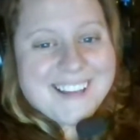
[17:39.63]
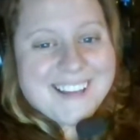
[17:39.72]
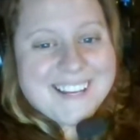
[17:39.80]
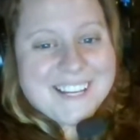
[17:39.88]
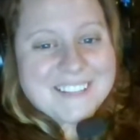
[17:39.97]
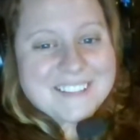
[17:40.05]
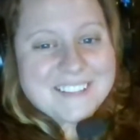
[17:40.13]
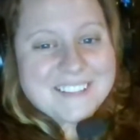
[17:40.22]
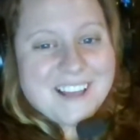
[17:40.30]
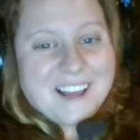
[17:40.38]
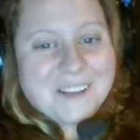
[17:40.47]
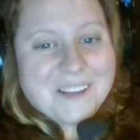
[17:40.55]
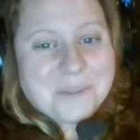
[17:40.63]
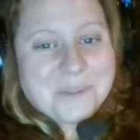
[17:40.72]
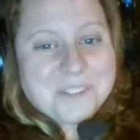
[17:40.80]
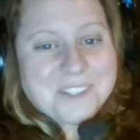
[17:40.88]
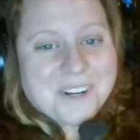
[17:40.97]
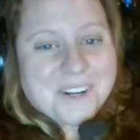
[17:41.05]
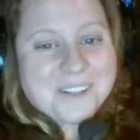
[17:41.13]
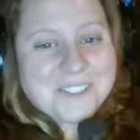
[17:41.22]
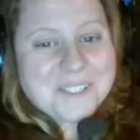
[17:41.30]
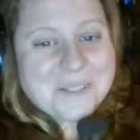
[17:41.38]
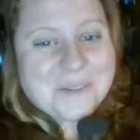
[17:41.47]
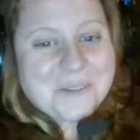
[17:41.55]
guess I will talk
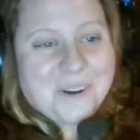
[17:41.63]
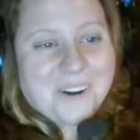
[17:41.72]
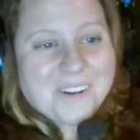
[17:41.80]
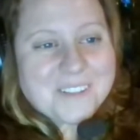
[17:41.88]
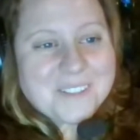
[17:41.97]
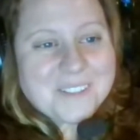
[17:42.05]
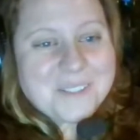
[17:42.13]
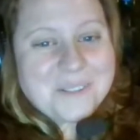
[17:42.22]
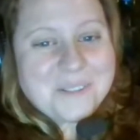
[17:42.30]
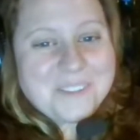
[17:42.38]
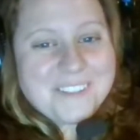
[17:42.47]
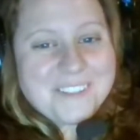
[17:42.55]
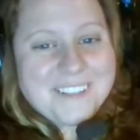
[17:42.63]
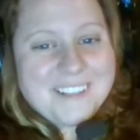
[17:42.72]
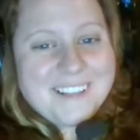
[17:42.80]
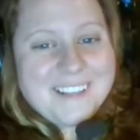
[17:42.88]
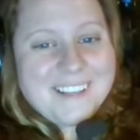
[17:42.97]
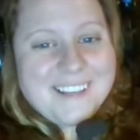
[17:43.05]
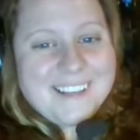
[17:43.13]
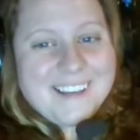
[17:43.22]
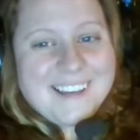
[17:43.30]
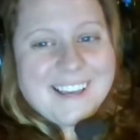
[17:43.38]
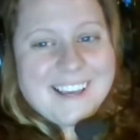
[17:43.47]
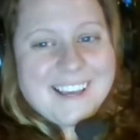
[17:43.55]
to you all soon,
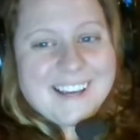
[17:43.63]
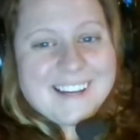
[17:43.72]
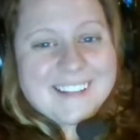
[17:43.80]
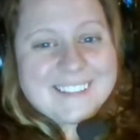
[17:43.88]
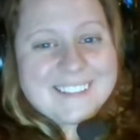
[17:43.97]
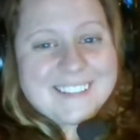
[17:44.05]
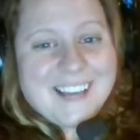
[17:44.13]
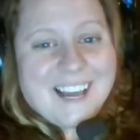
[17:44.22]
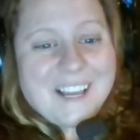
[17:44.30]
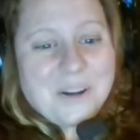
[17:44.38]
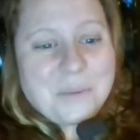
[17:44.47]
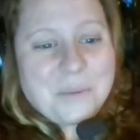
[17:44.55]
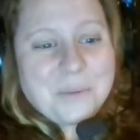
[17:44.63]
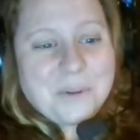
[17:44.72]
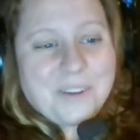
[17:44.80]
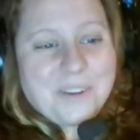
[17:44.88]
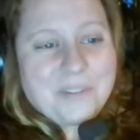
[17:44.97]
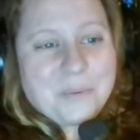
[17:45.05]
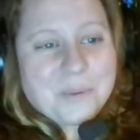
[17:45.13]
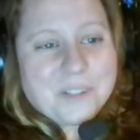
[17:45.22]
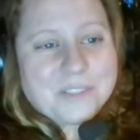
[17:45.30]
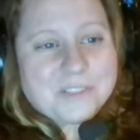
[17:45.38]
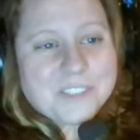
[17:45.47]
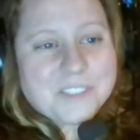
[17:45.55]
and I hope you have a
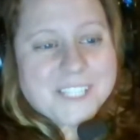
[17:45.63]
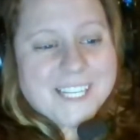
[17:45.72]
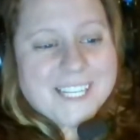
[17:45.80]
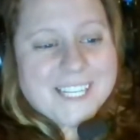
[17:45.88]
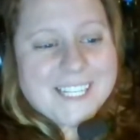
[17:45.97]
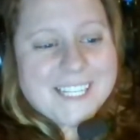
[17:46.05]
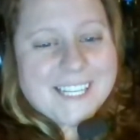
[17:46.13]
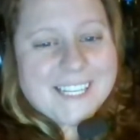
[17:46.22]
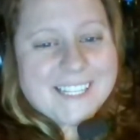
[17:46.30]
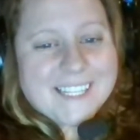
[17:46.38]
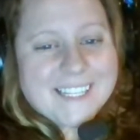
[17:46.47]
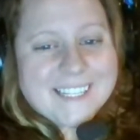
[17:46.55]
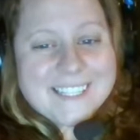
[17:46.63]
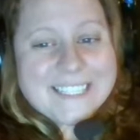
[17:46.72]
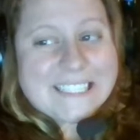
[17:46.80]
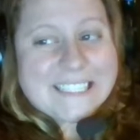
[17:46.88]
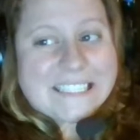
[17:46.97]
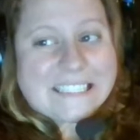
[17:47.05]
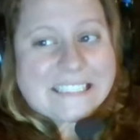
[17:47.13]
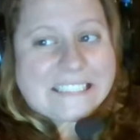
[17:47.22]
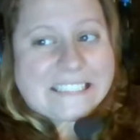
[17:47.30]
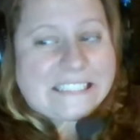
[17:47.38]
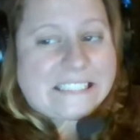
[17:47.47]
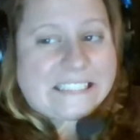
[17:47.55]
wonderful night,
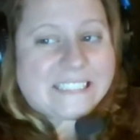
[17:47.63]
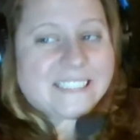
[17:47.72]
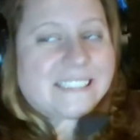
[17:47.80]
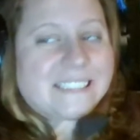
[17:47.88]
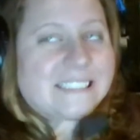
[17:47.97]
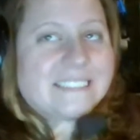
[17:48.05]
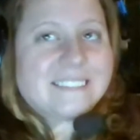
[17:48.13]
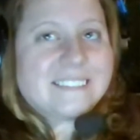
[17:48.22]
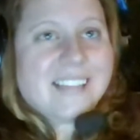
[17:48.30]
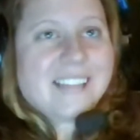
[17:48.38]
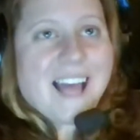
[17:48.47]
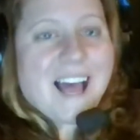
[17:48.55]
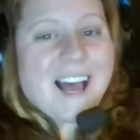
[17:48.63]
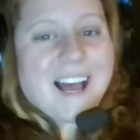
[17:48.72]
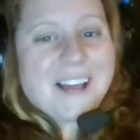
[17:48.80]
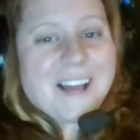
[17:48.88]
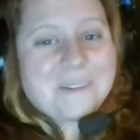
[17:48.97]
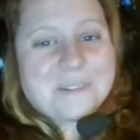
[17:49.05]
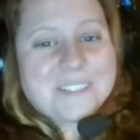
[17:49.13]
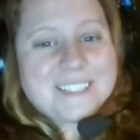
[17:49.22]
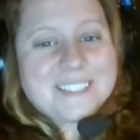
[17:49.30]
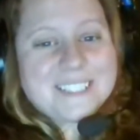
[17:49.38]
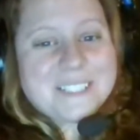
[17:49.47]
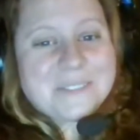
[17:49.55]
and I will
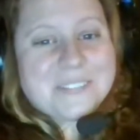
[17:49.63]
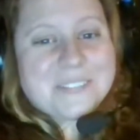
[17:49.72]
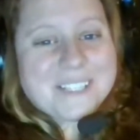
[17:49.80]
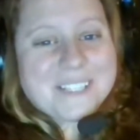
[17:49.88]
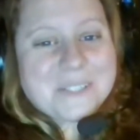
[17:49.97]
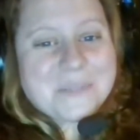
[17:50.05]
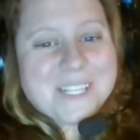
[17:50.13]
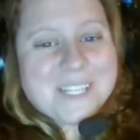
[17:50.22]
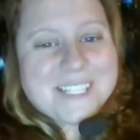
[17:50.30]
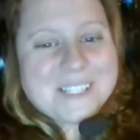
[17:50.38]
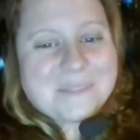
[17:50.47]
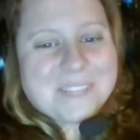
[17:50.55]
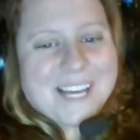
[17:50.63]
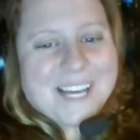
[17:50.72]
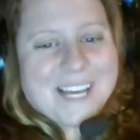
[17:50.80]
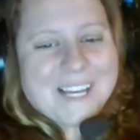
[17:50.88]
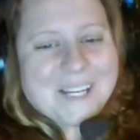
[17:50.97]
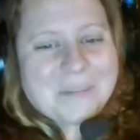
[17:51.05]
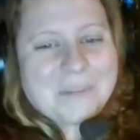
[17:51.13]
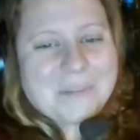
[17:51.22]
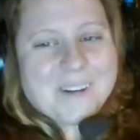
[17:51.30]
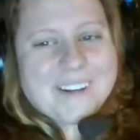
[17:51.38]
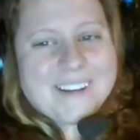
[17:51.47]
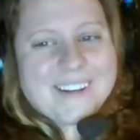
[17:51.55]
see you next week
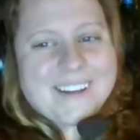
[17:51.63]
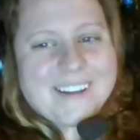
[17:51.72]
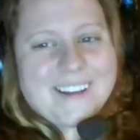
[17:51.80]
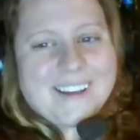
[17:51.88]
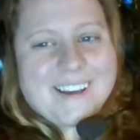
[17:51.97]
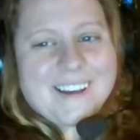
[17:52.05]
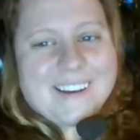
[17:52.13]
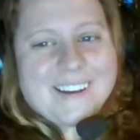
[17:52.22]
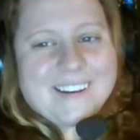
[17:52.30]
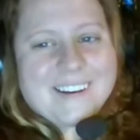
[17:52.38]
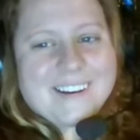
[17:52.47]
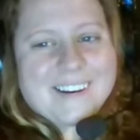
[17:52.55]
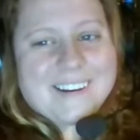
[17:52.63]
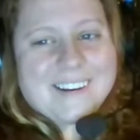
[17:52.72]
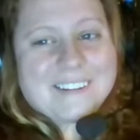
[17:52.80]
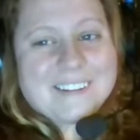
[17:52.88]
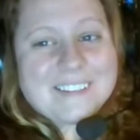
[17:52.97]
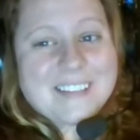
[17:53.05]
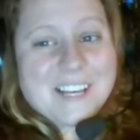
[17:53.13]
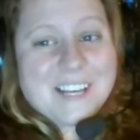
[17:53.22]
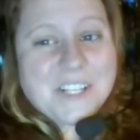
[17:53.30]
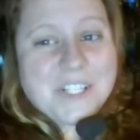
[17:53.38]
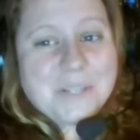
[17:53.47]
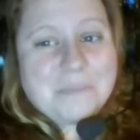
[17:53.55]
sometime, because I
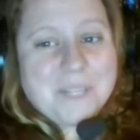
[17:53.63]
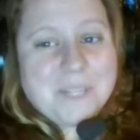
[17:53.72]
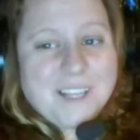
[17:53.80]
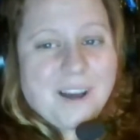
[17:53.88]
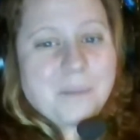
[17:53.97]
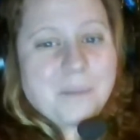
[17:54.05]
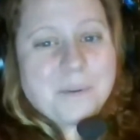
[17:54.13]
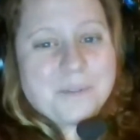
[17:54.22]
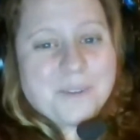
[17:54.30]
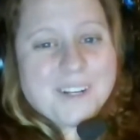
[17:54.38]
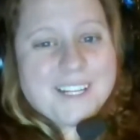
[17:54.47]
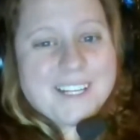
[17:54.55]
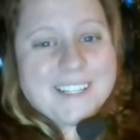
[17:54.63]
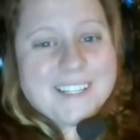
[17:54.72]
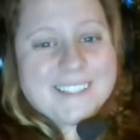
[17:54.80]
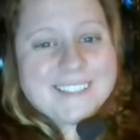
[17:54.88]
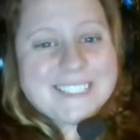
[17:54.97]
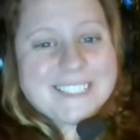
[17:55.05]
should be up and running